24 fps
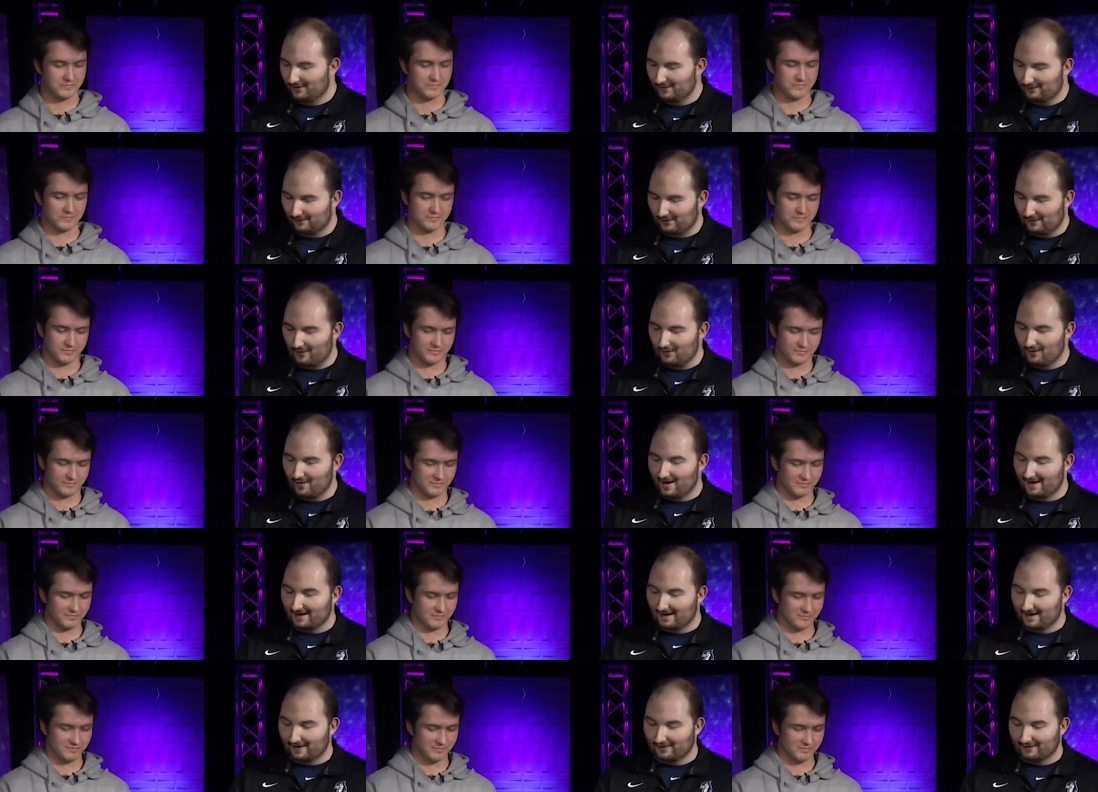Speaker 1: So
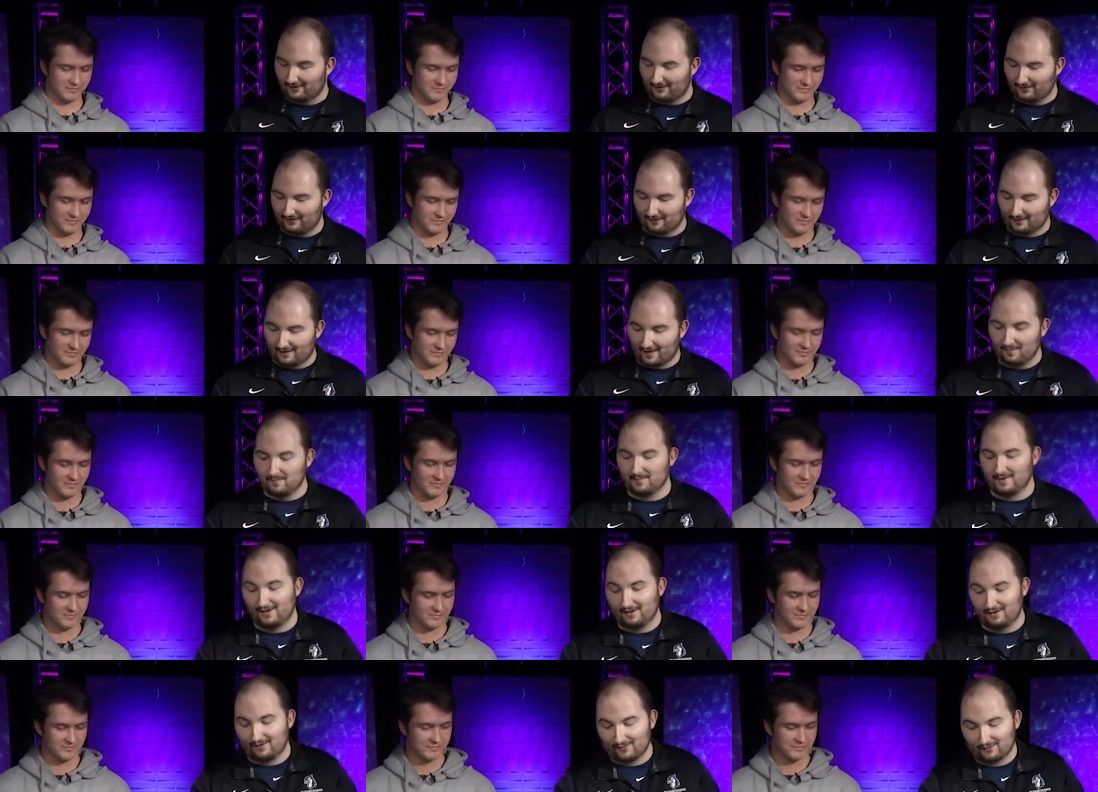I guess let
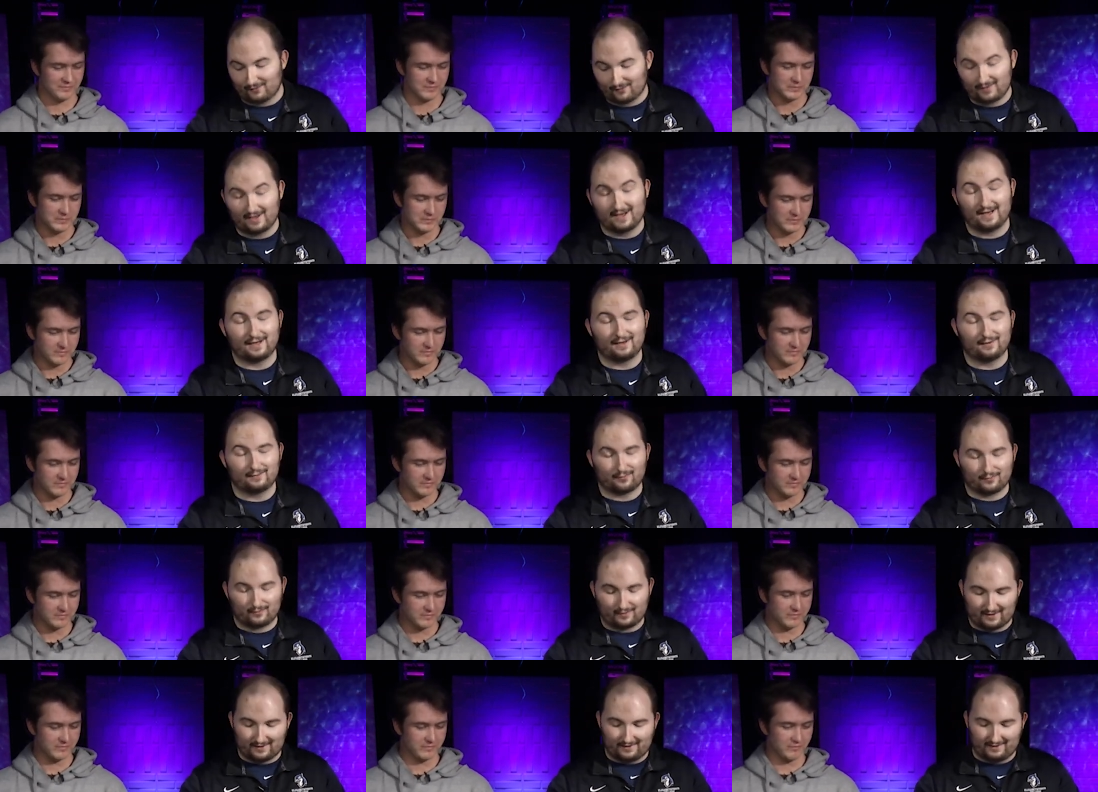me read
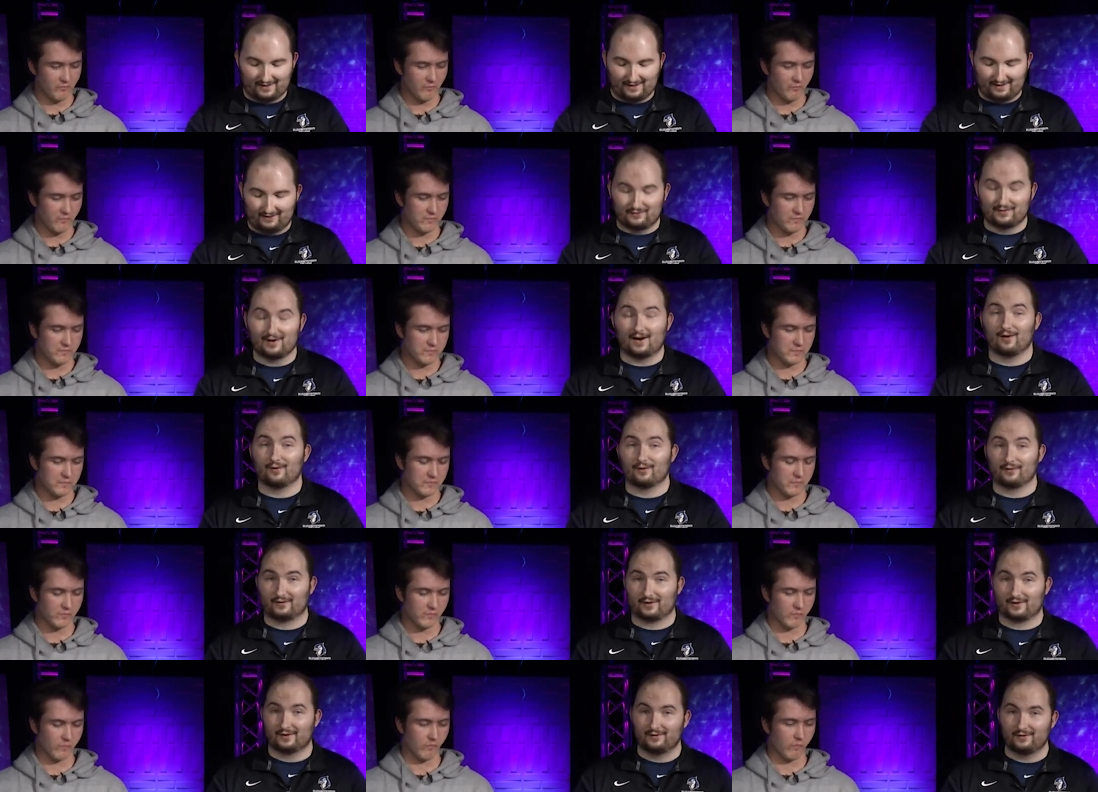what the
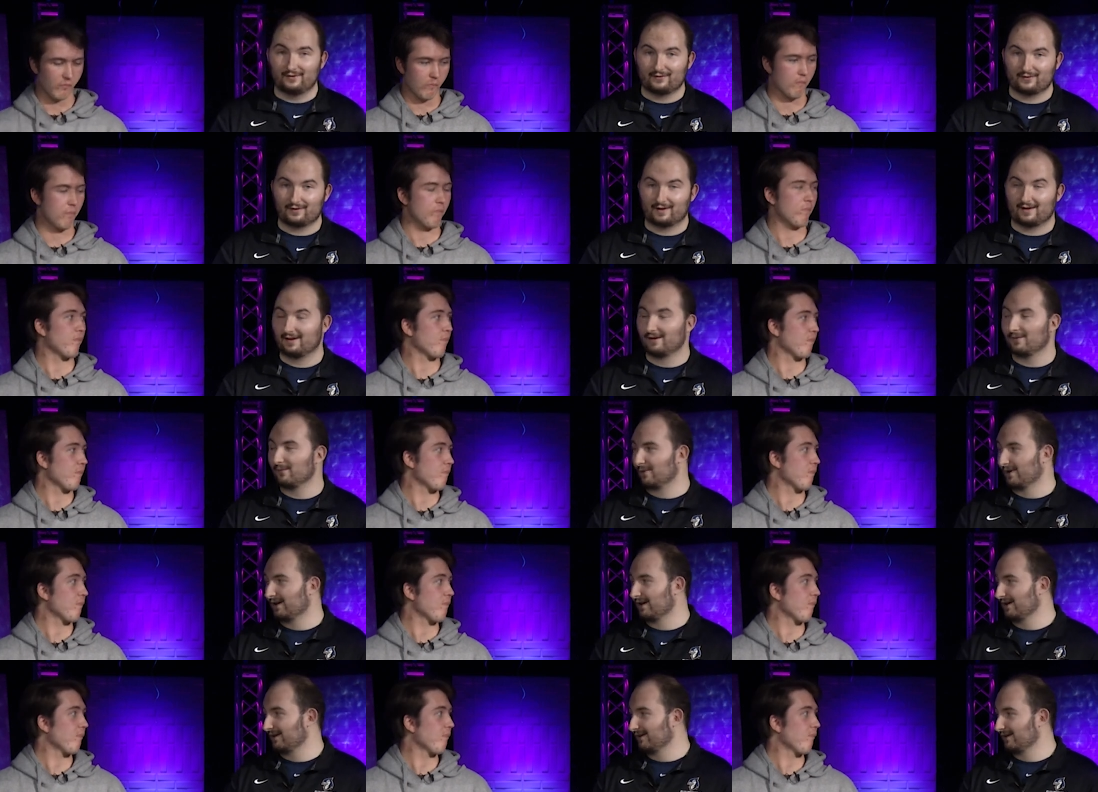challenge is, and
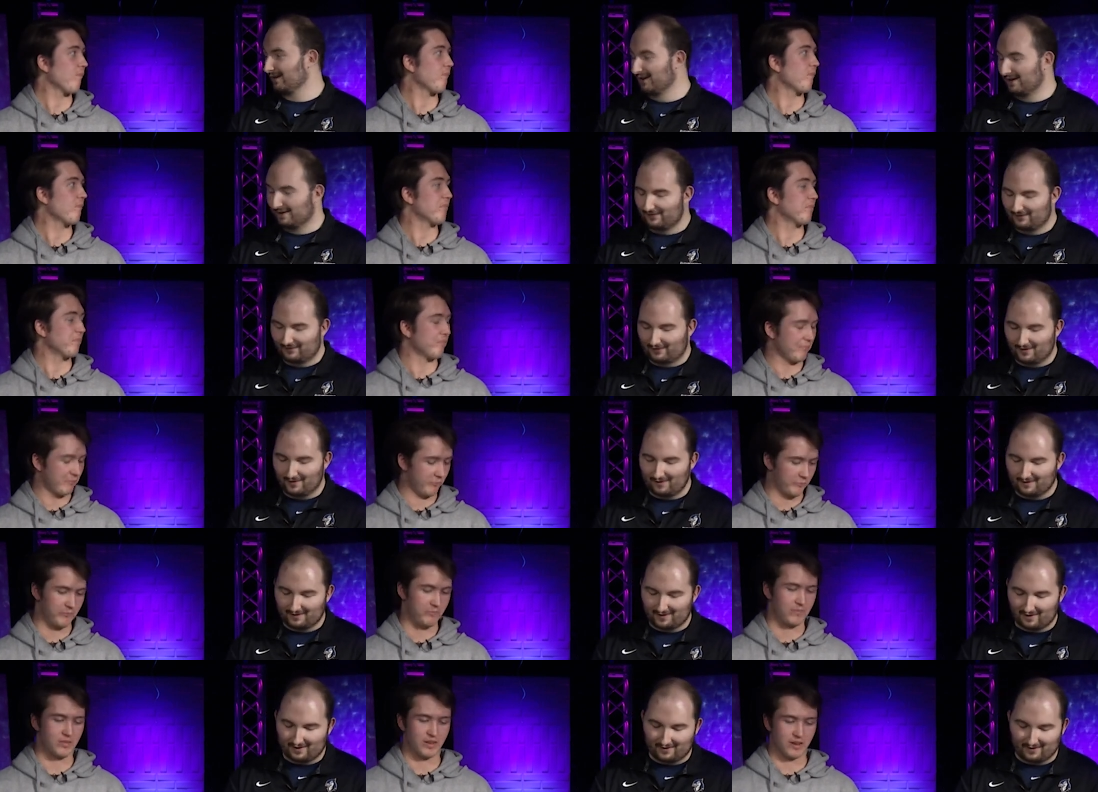we can get
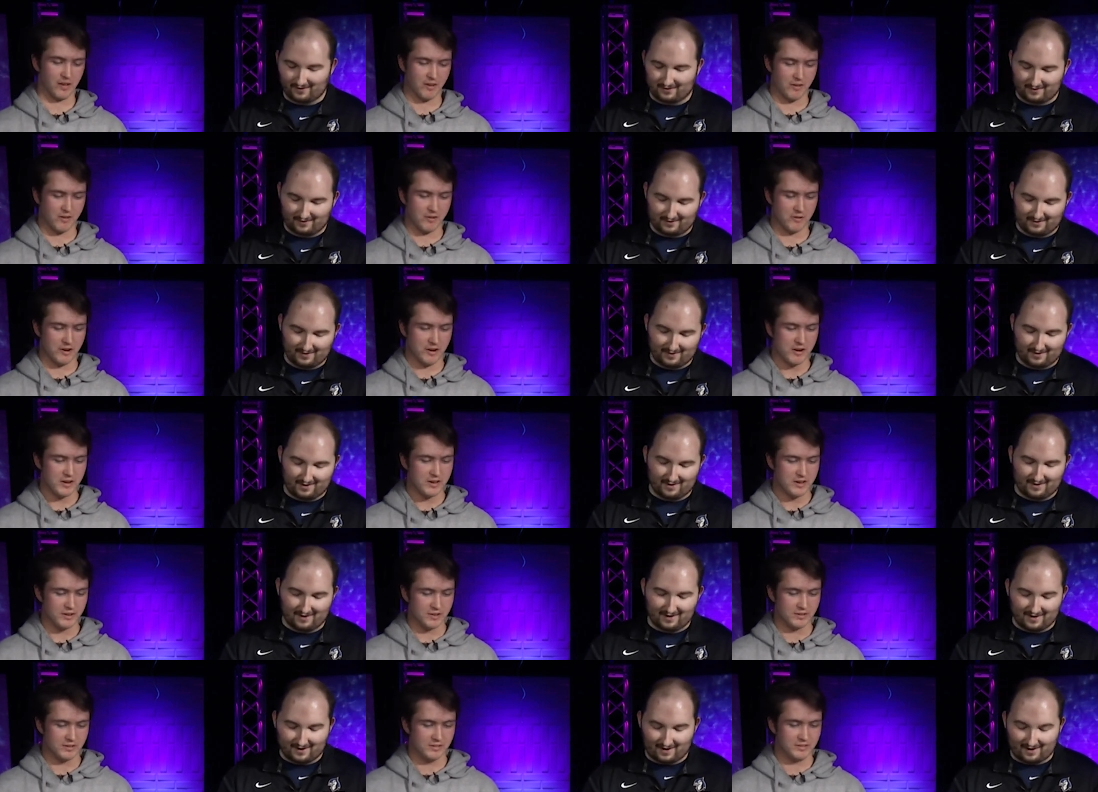started then. All
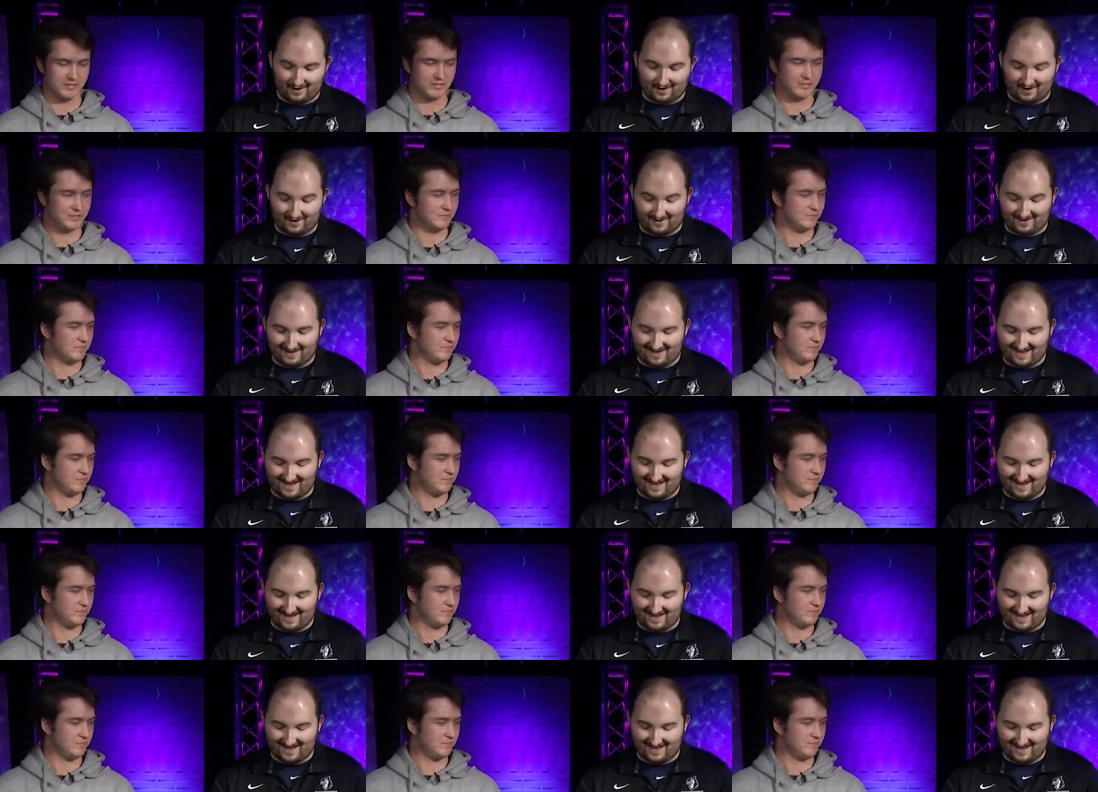right. Uh,